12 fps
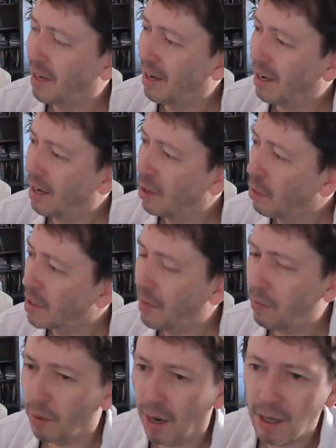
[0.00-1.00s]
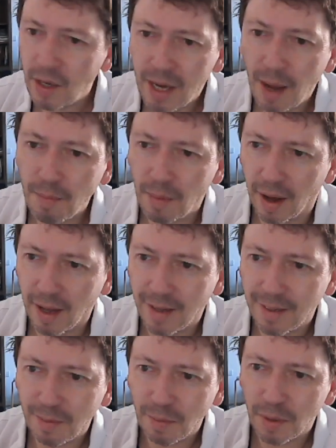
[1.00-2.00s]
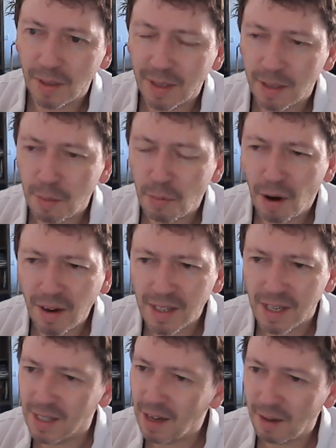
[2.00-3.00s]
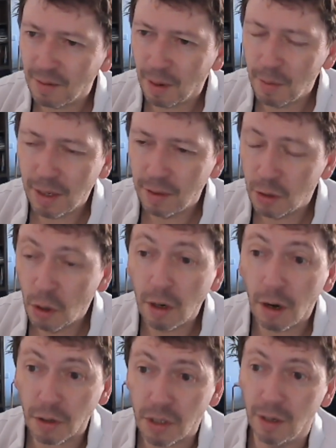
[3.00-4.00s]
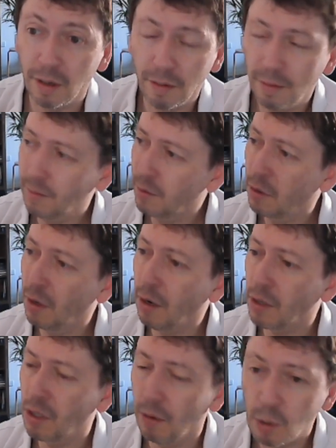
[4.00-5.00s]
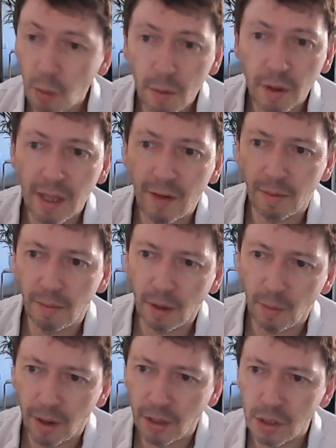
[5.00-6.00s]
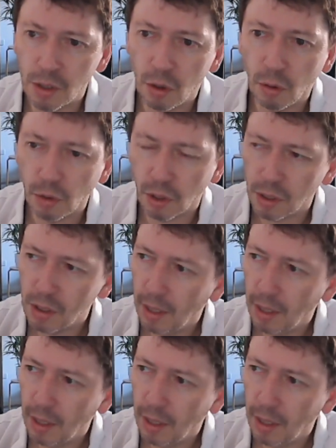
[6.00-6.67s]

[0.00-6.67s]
I looked everywhere. You can buy it, but the prices, I mean, good luck to you. Good luck to you. It's well worth having, by the way. It's gorgeous.